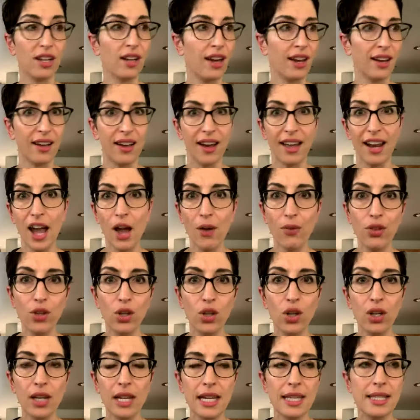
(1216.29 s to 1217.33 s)
You gotta cut out the
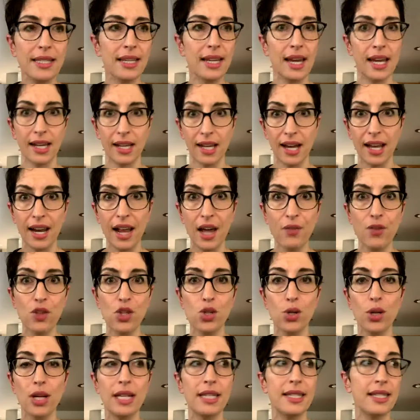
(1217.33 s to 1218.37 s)
cookies, you gotta cut out the
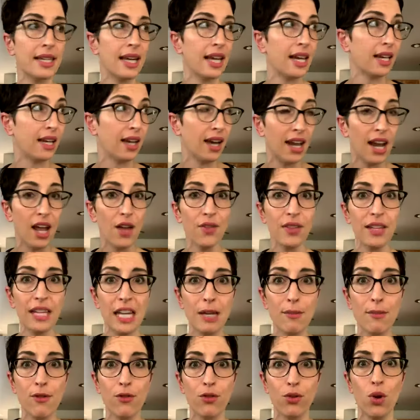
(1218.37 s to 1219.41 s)
treats, you gotta cut out the
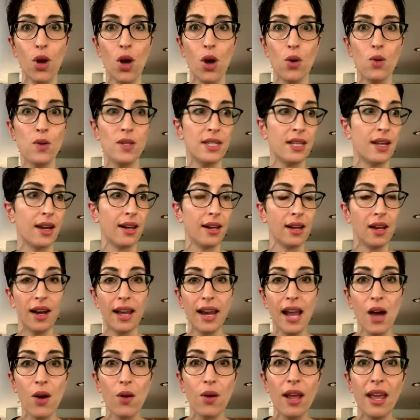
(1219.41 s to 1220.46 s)
Game of Thrones, you gotta
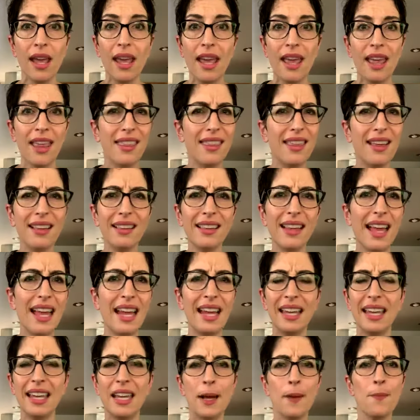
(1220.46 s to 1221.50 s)
cut out
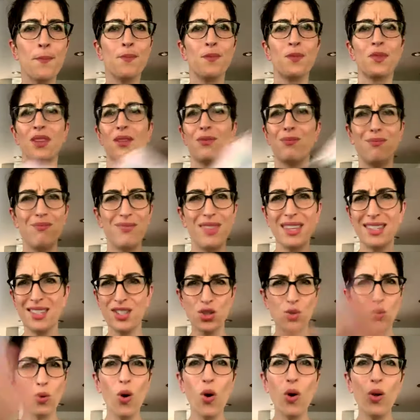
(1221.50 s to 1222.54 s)
the
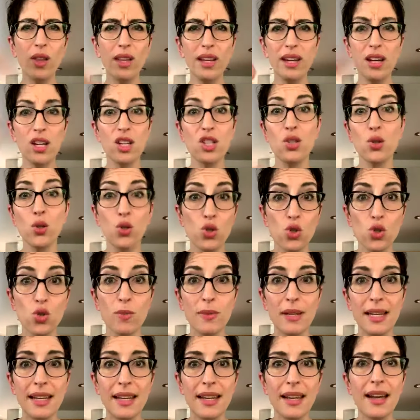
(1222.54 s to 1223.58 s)
scrolling on social
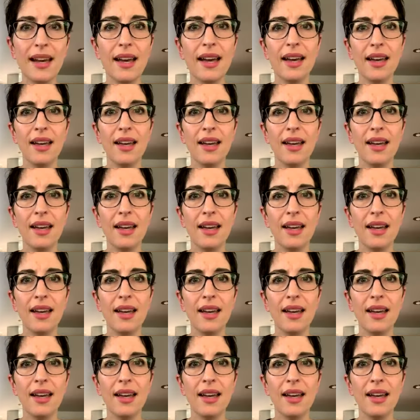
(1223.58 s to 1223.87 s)
media,